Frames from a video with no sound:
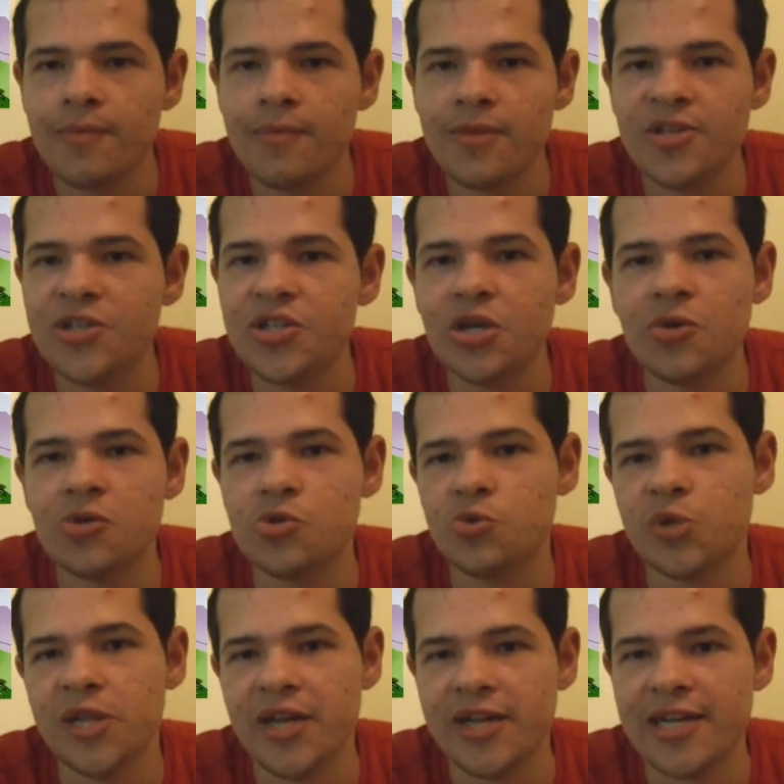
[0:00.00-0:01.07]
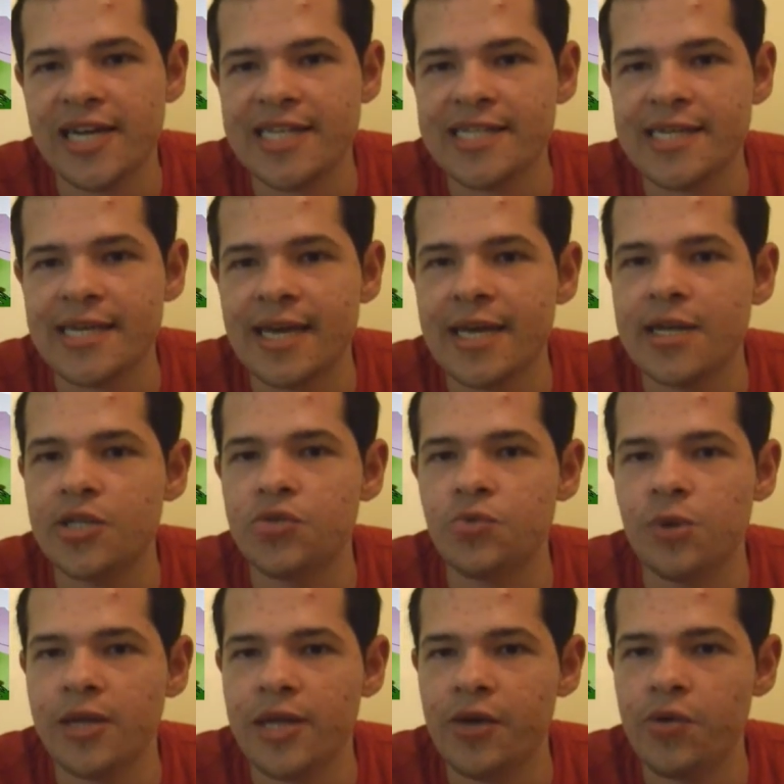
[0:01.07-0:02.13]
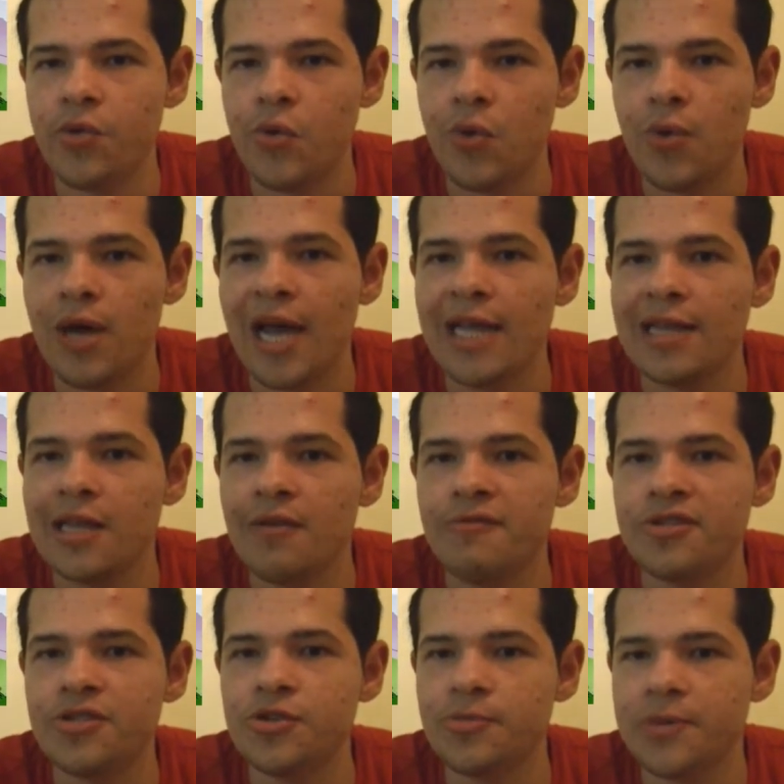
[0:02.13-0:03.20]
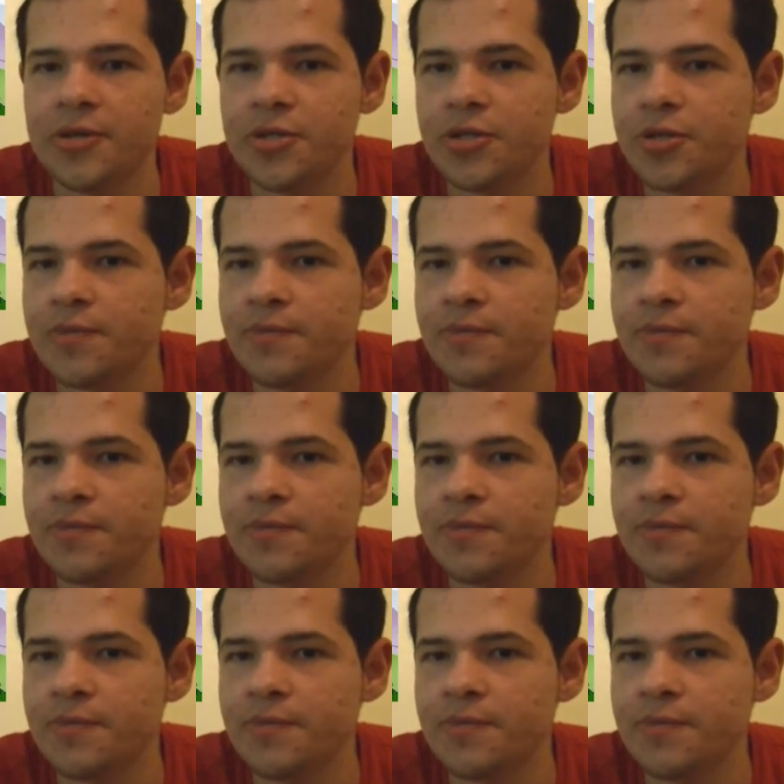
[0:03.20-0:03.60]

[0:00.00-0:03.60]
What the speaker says: This show is really classic and it's really cool. I love it so much.